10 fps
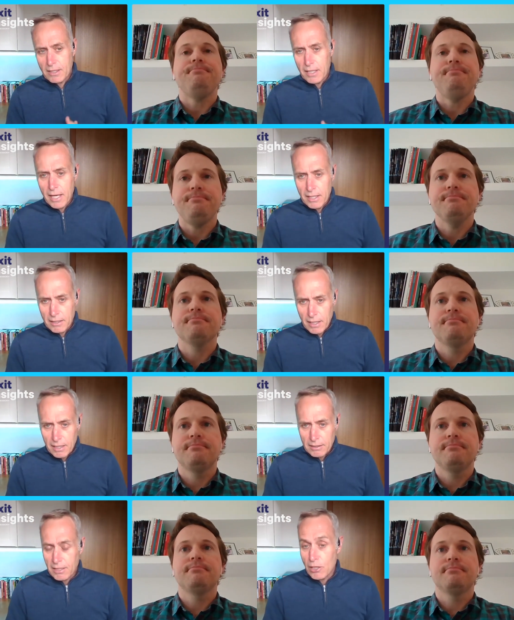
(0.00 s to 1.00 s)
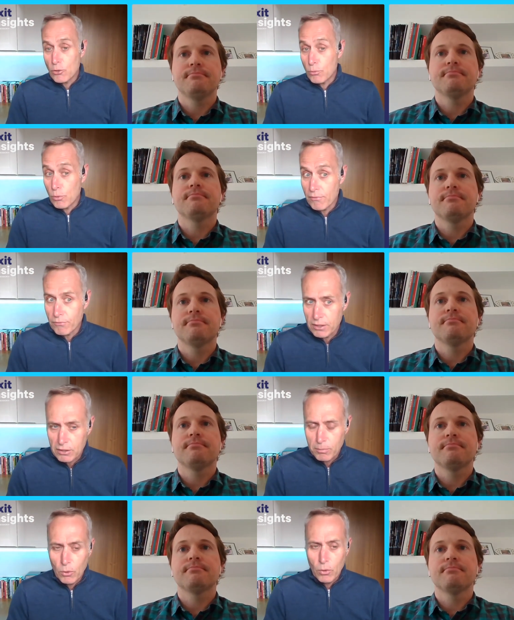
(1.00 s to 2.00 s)
Speaker 1: and, and, and get you referenced
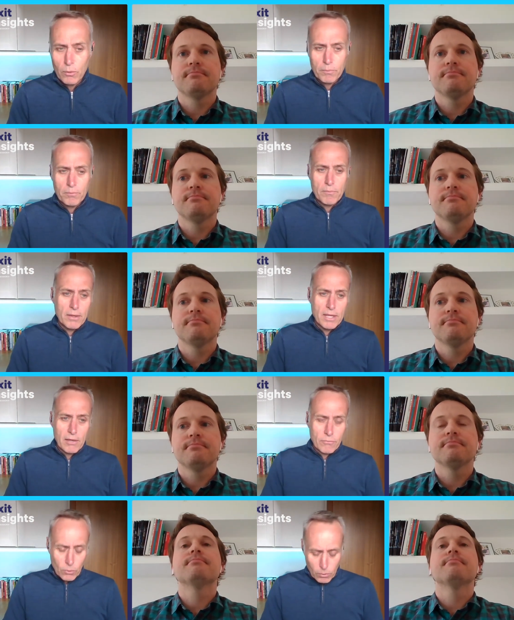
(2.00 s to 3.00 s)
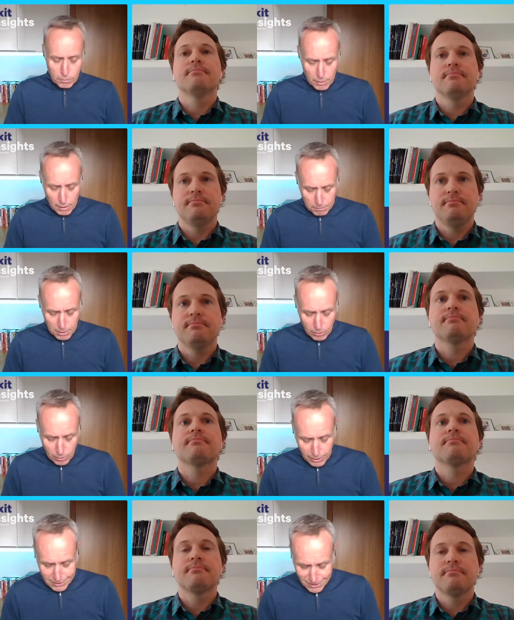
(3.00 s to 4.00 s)
more, therefore appear on
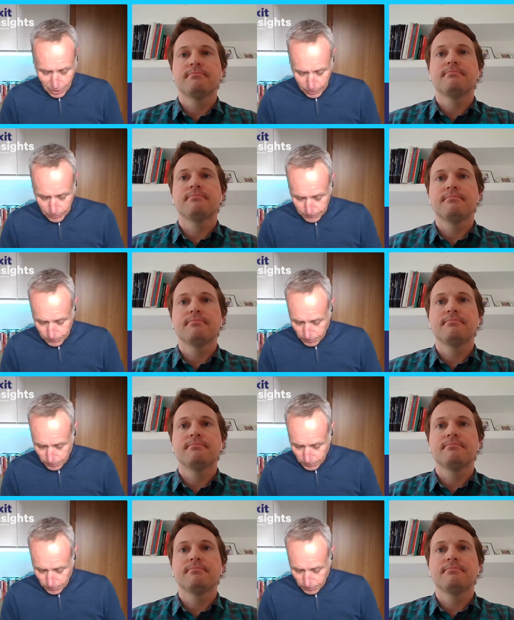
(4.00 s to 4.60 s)
SEO.